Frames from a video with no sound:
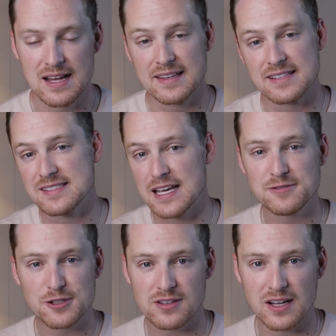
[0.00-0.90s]
This
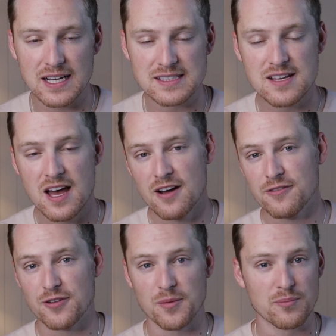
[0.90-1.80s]
saves your clients
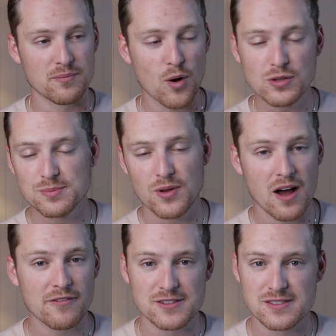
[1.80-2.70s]
from multiple offer